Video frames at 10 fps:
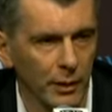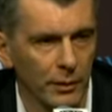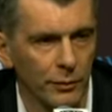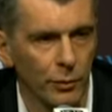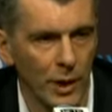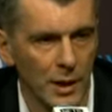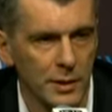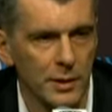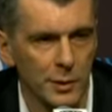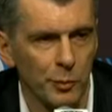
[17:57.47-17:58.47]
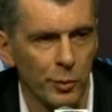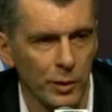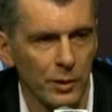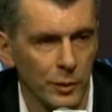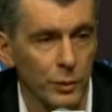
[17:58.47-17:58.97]
And for us, it's
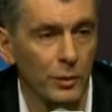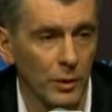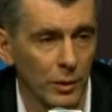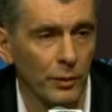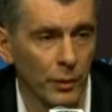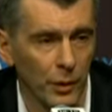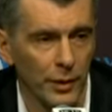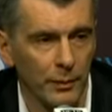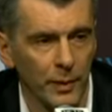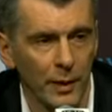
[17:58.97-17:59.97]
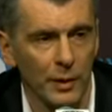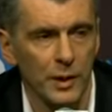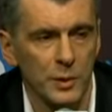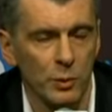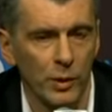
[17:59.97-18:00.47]
important to go further.
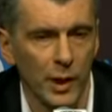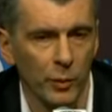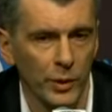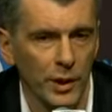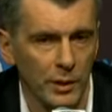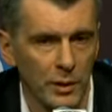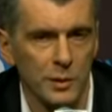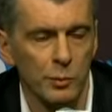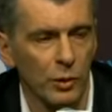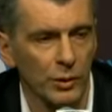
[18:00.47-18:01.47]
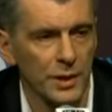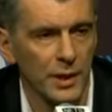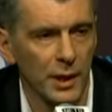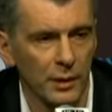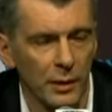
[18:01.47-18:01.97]
That's why we need a small
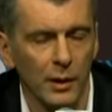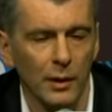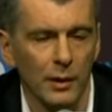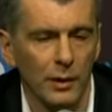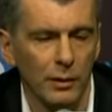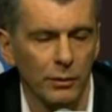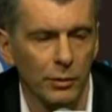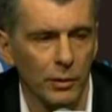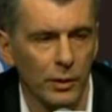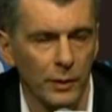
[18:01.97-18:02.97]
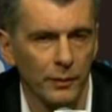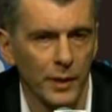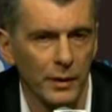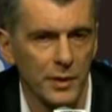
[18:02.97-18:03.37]
reset uh, for um,